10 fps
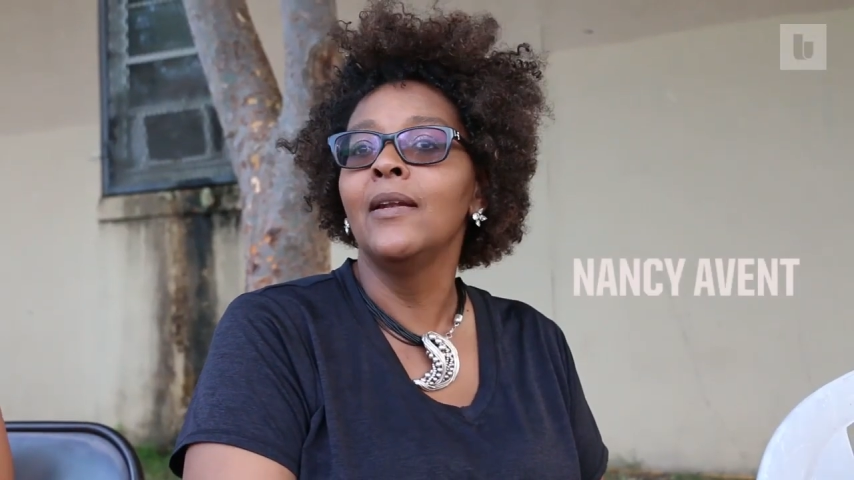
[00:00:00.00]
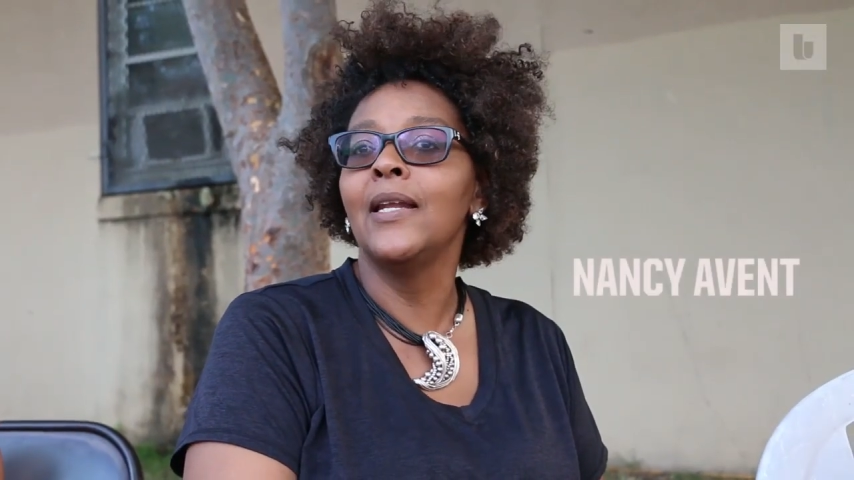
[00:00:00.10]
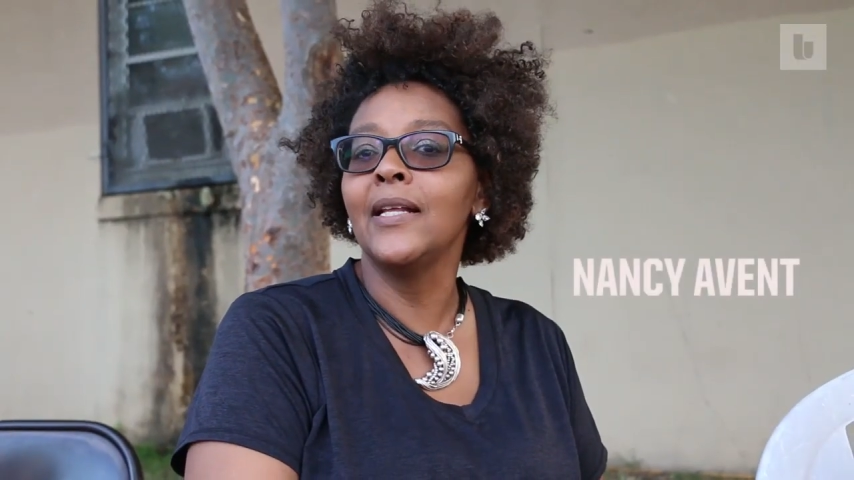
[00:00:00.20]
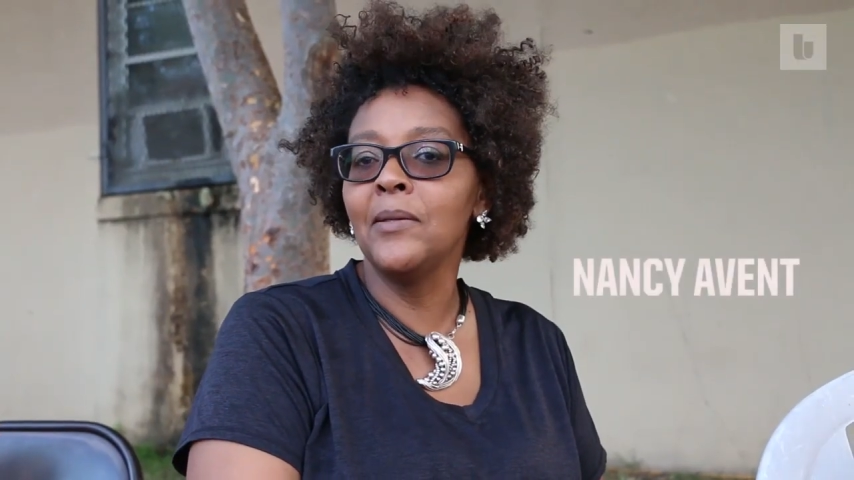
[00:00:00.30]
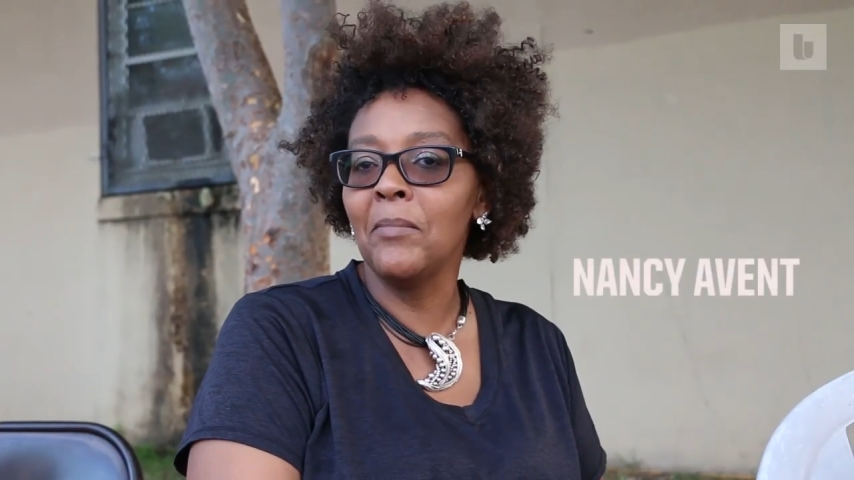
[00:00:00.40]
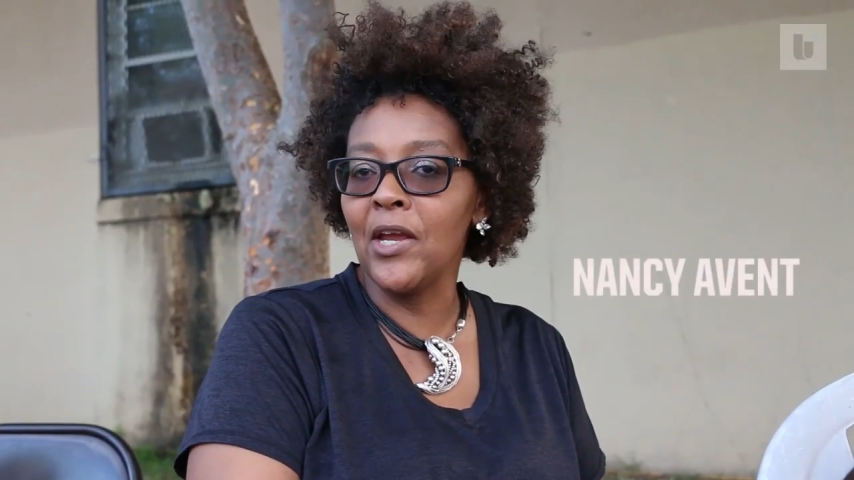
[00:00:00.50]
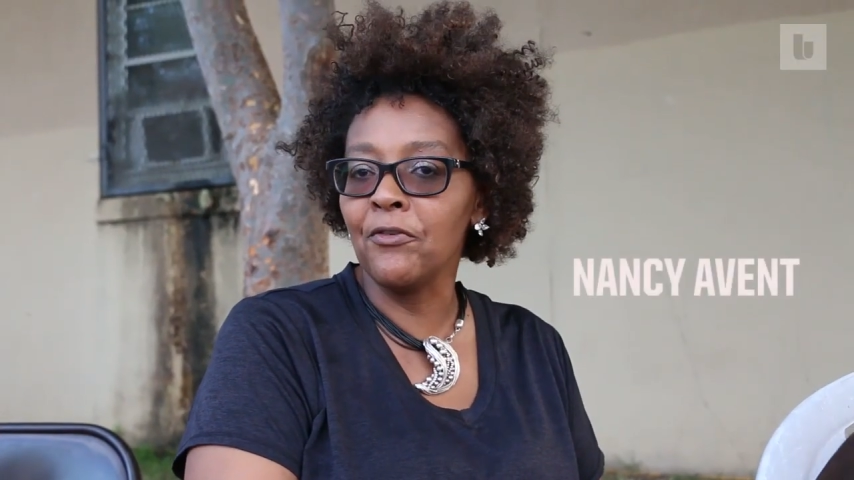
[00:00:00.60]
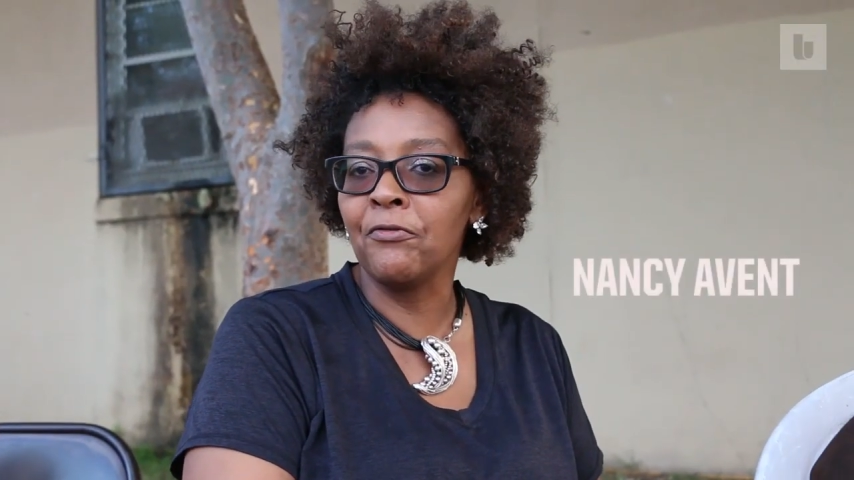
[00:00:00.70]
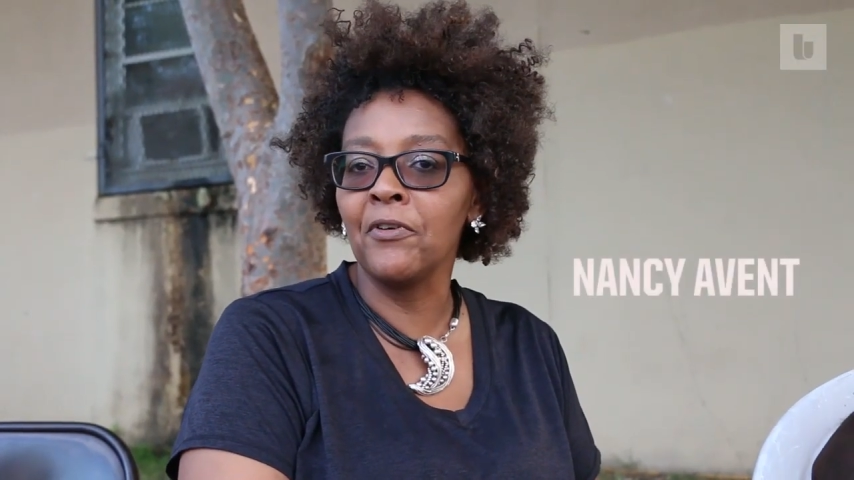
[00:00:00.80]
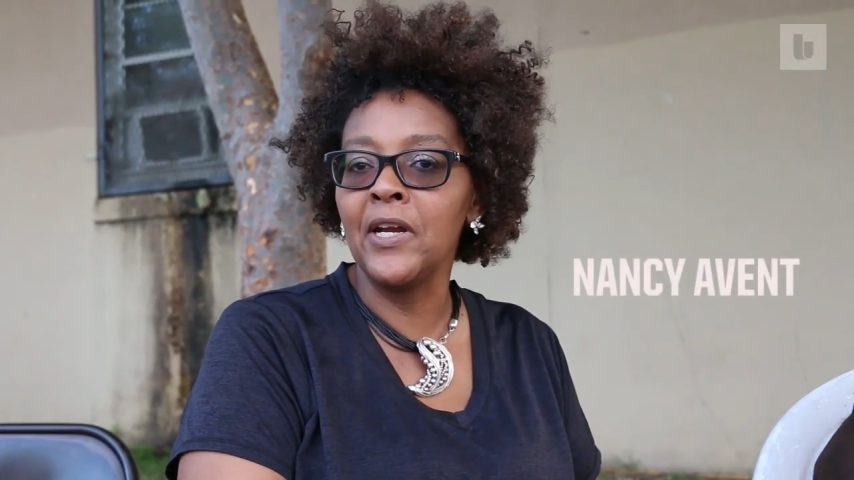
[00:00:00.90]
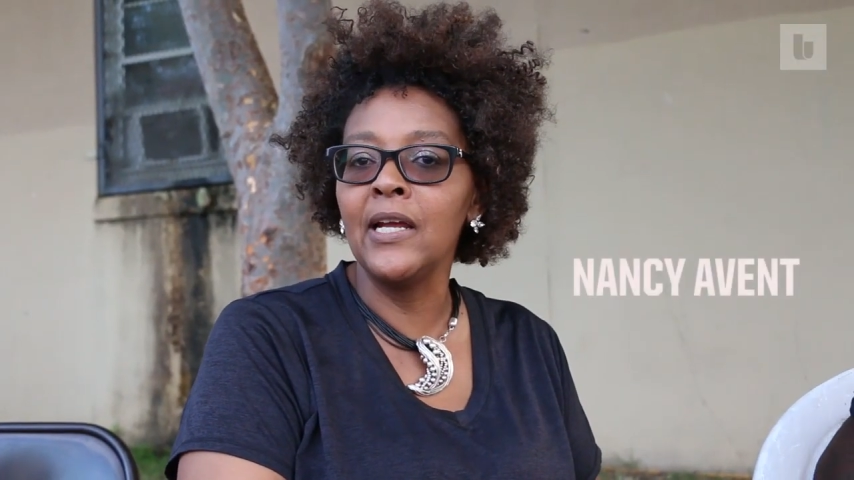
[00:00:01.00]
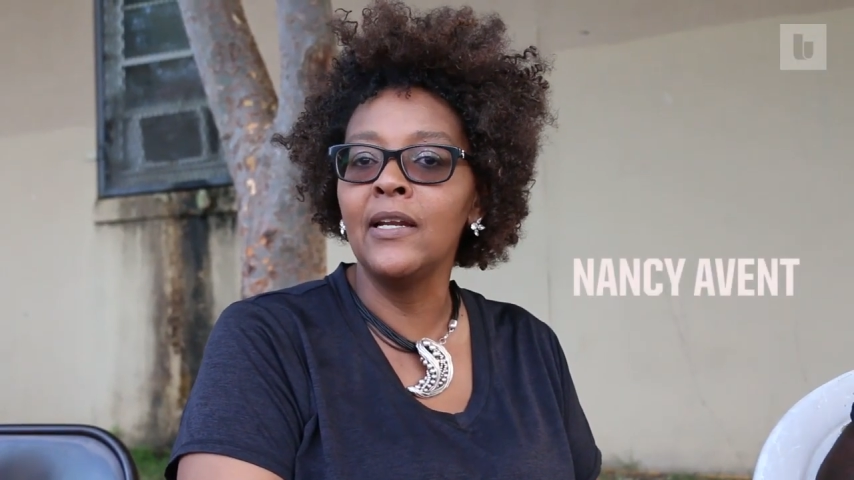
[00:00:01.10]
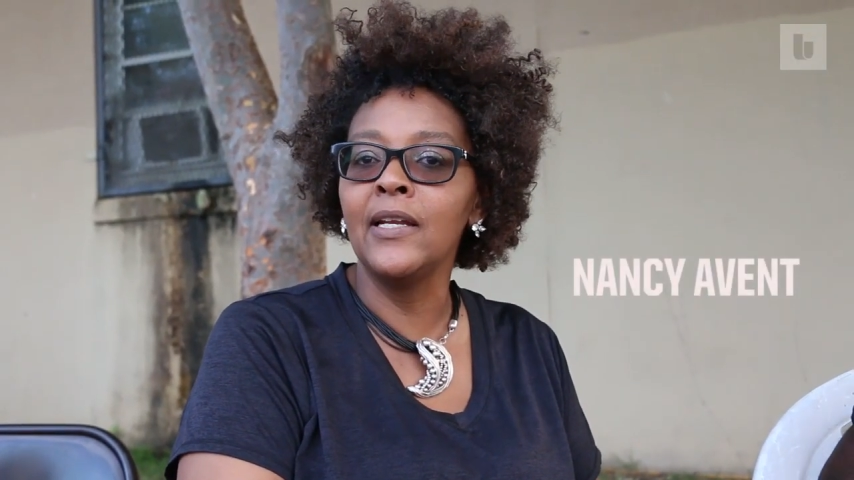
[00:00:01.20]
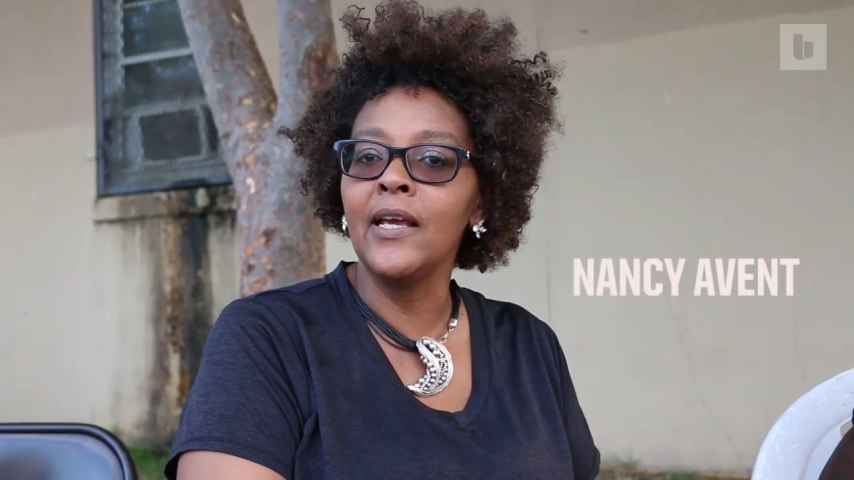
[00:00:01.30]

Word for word: Let the man free and